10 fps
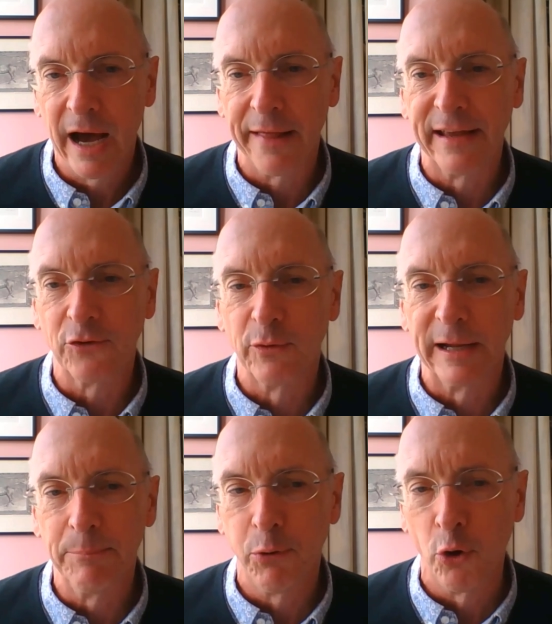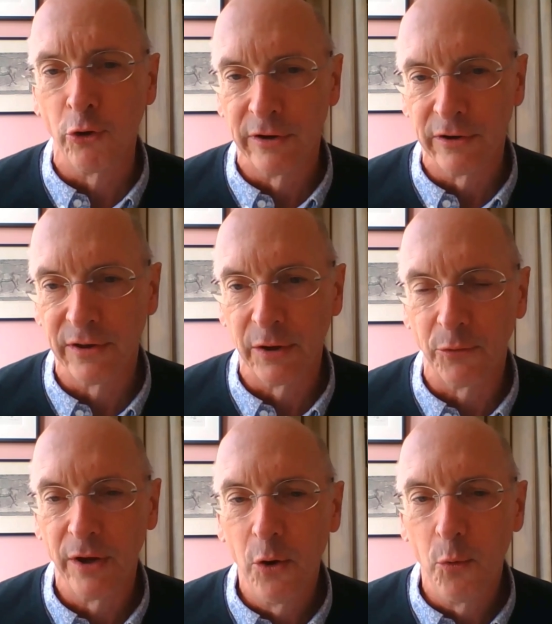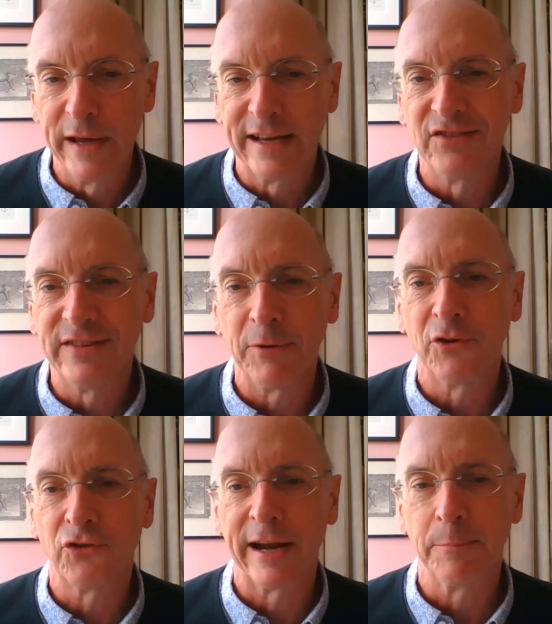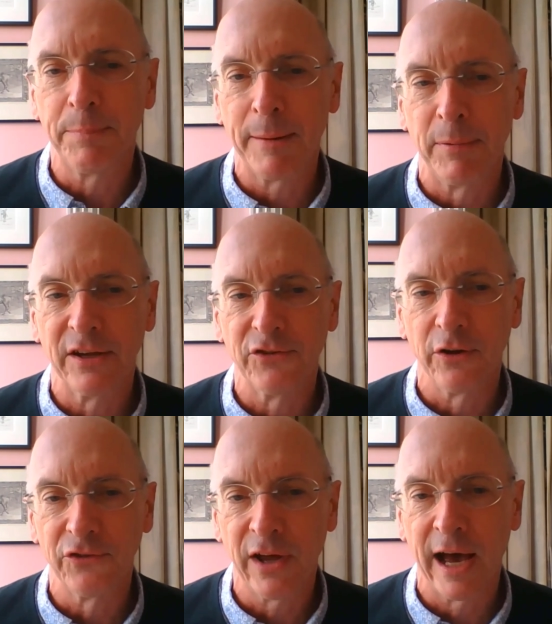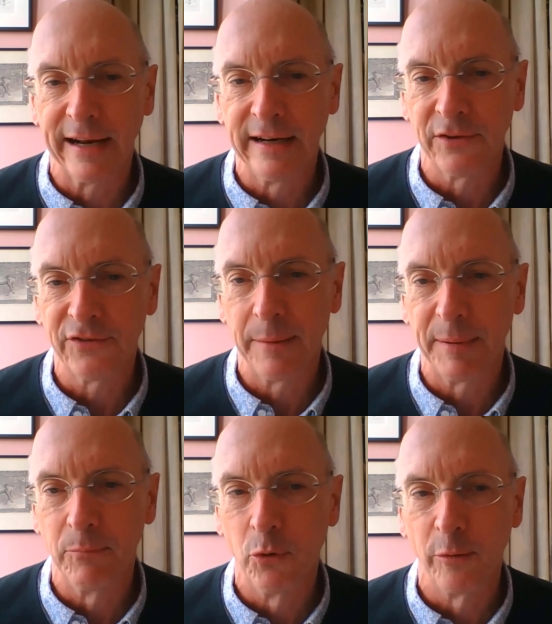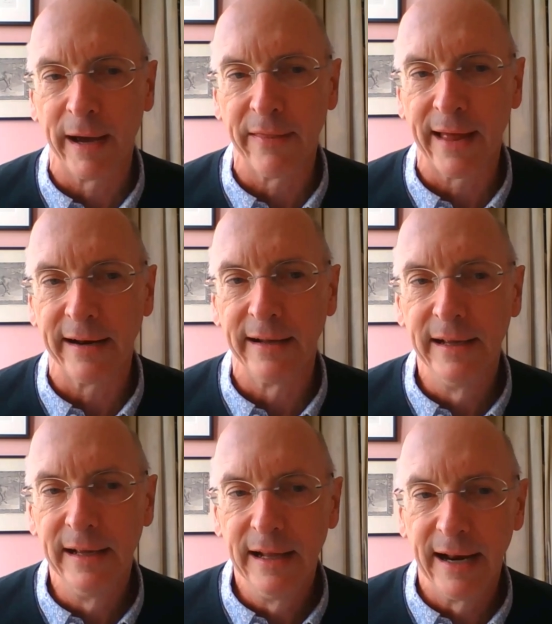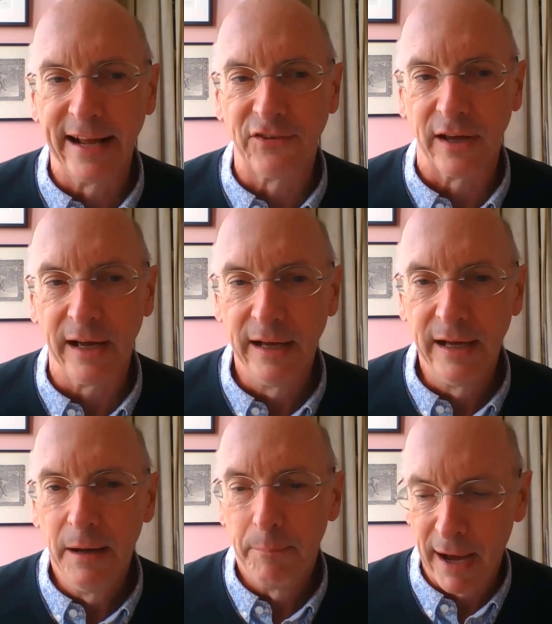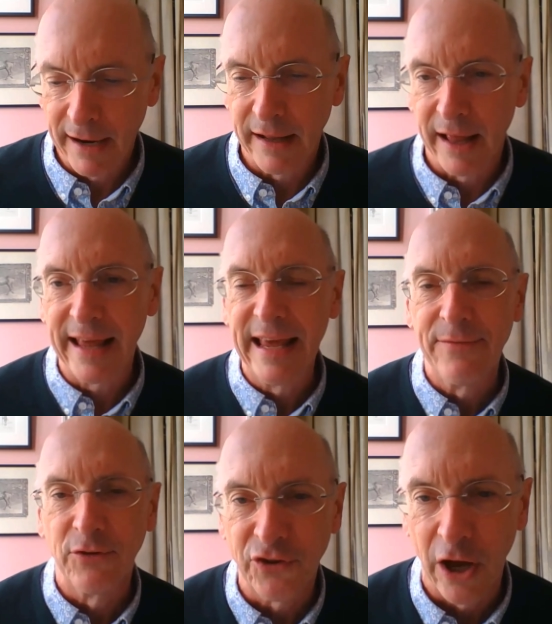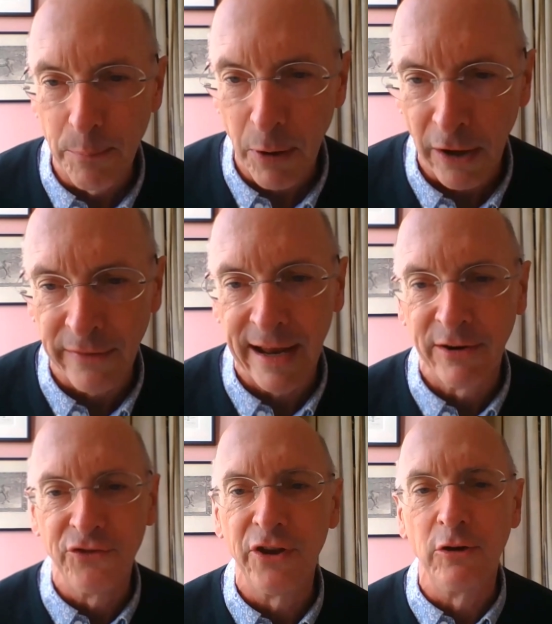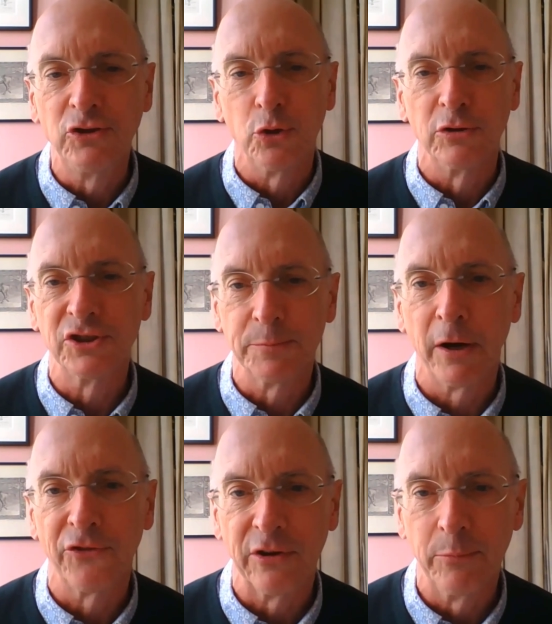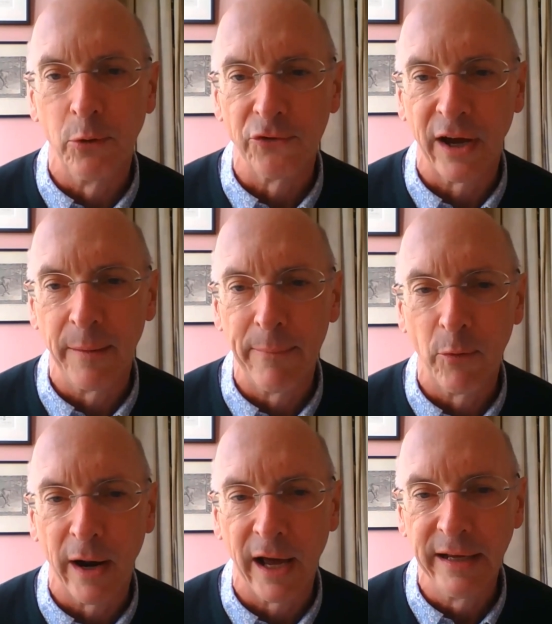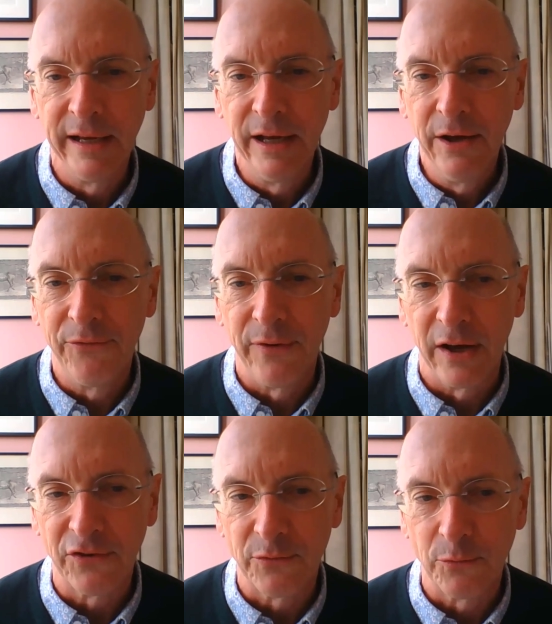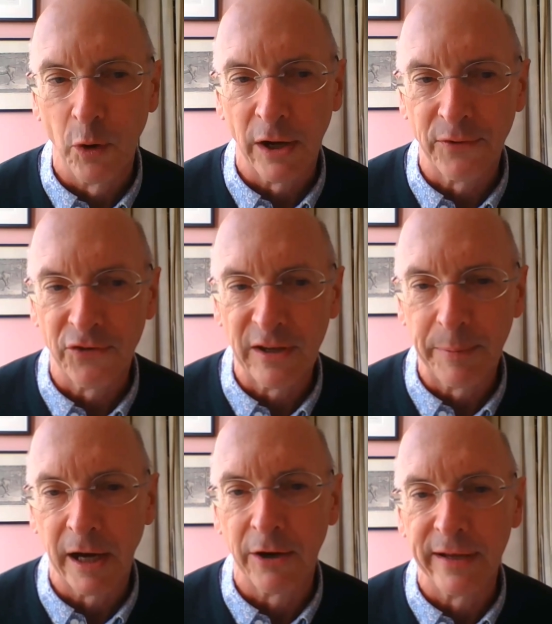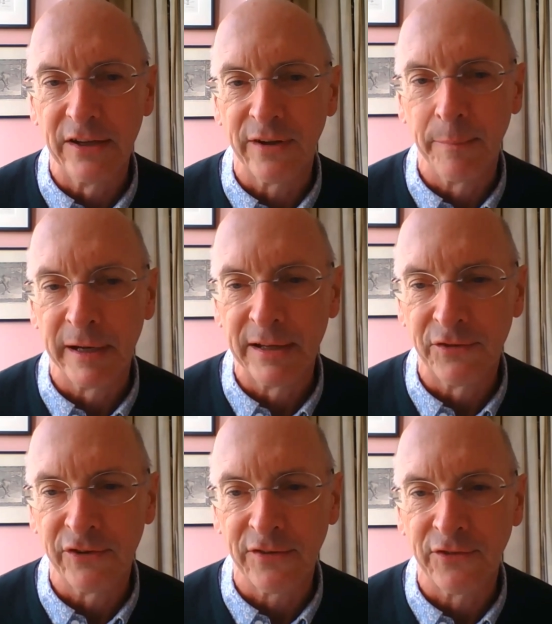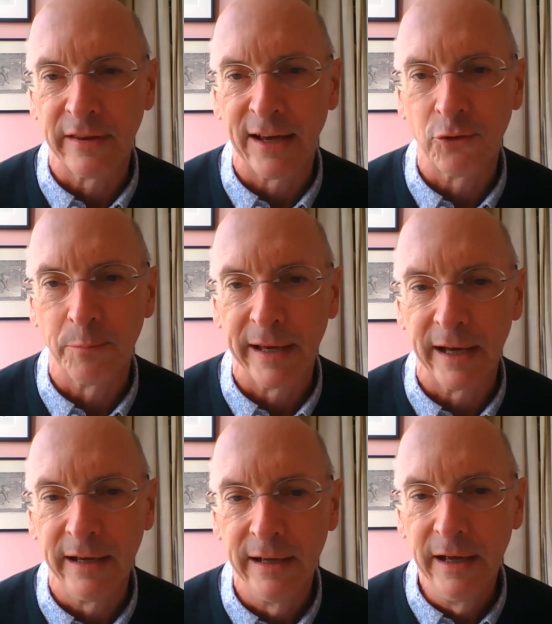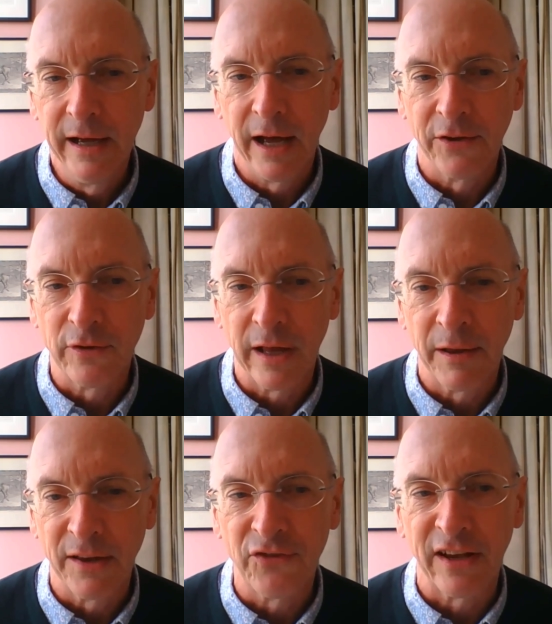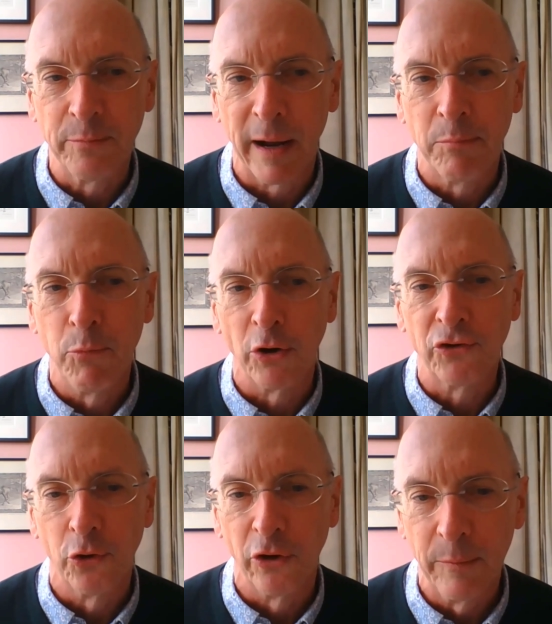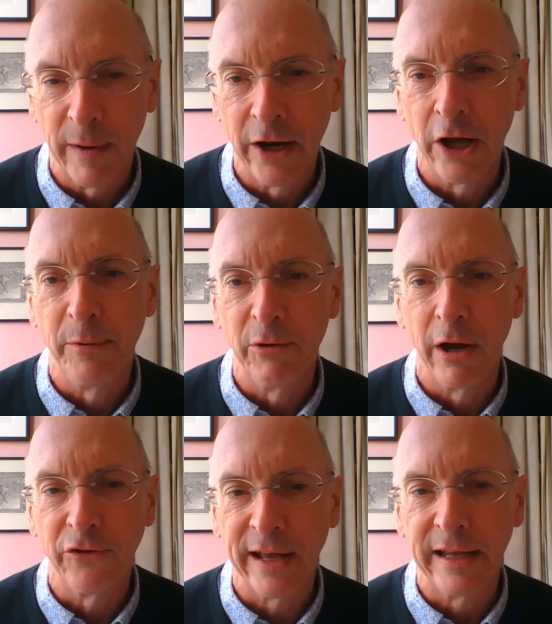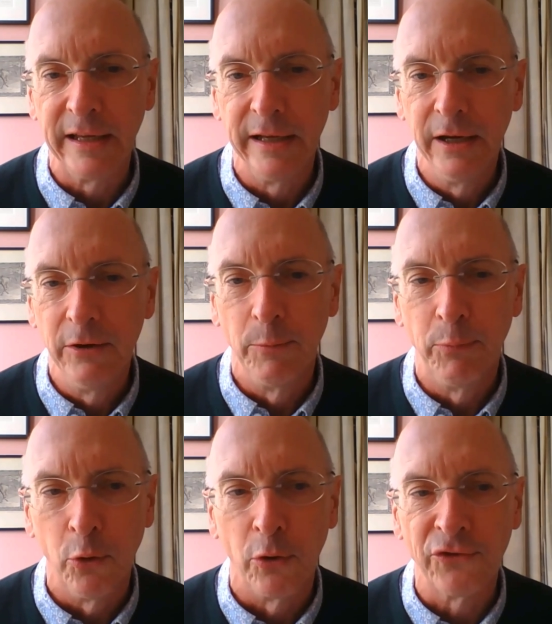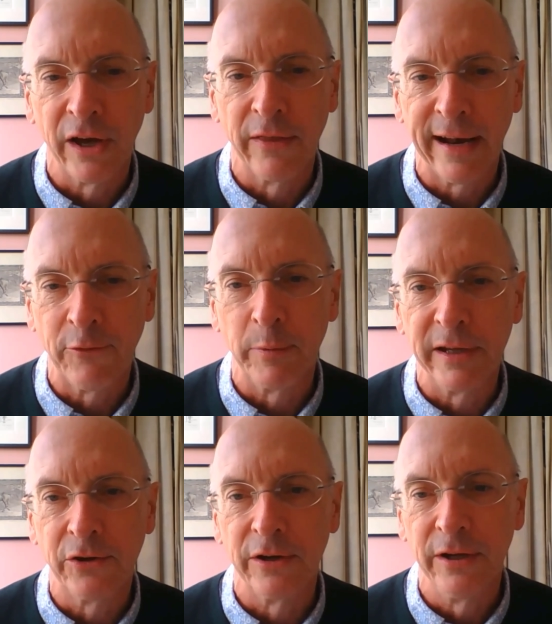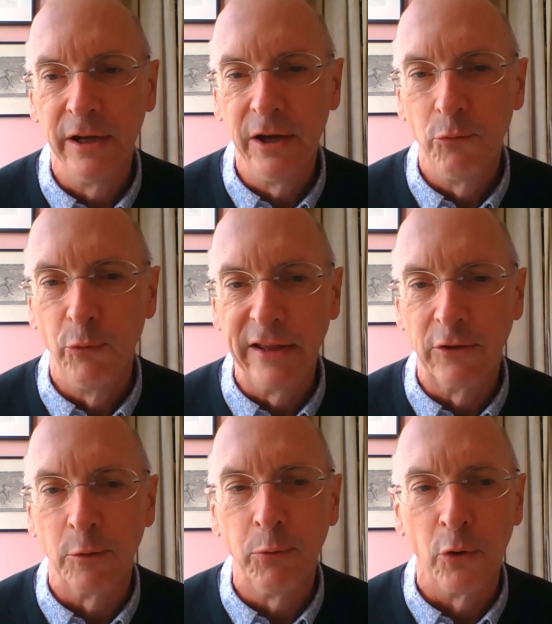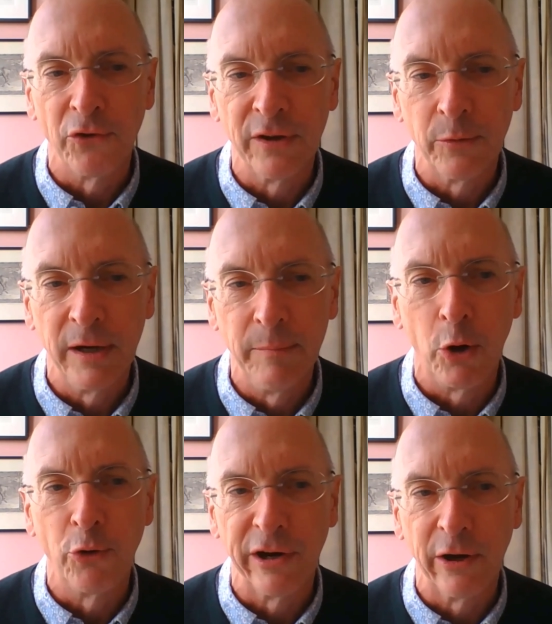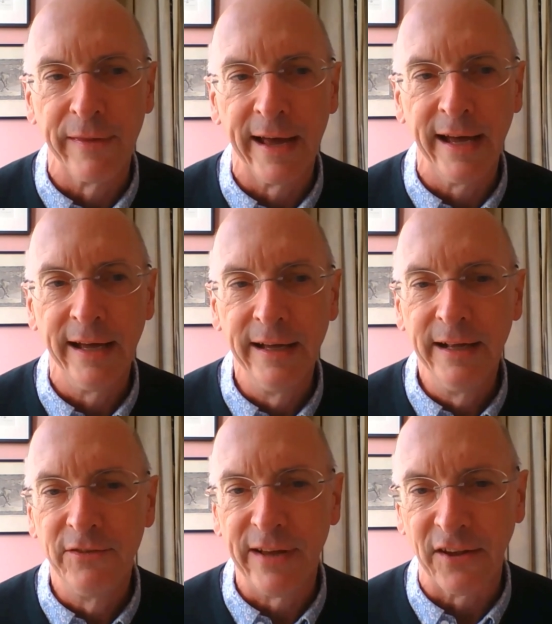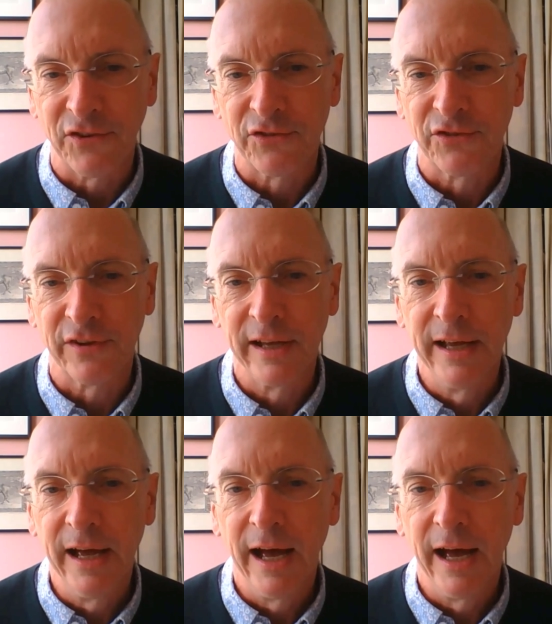I think it's really important that we can demonstrate the public is on side, and I'll say a bit more about that later. But even so, there is no shortage of policy reports. I remember when I first worked for CPRE, somebody suggested there should be a 6-month moratorium where nobody wrote any reports so that everybody could read the reports that were mouldering on their desks.